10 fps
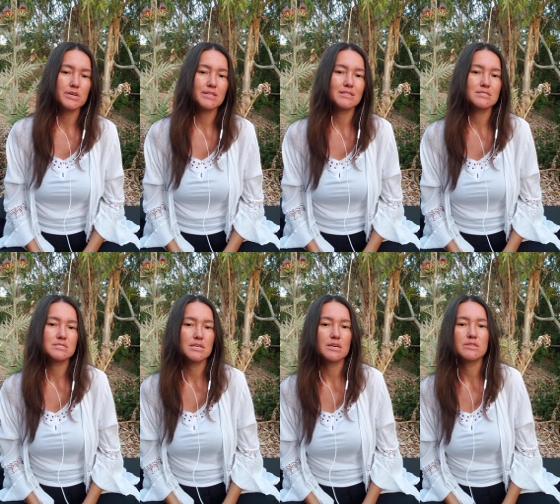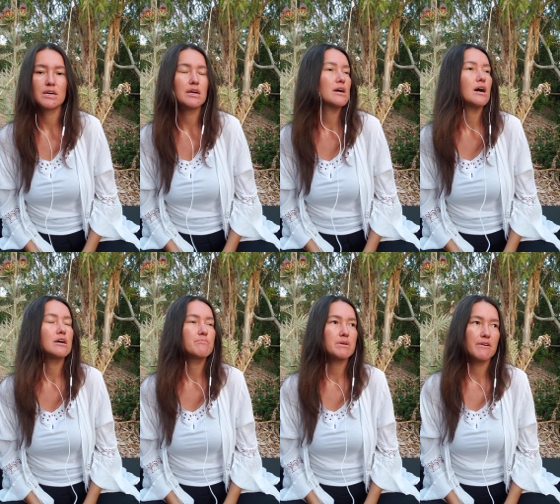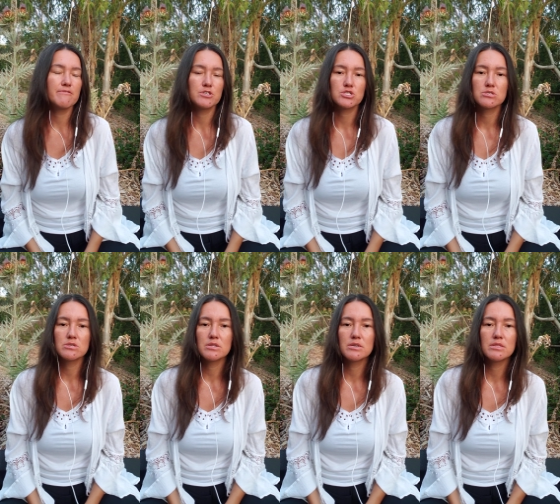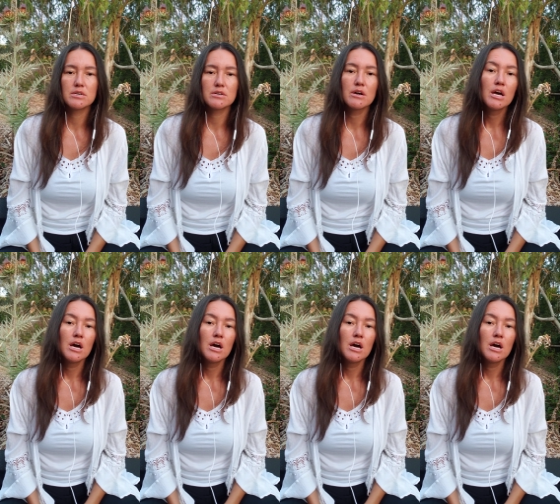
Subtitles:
and let's say they are professional in their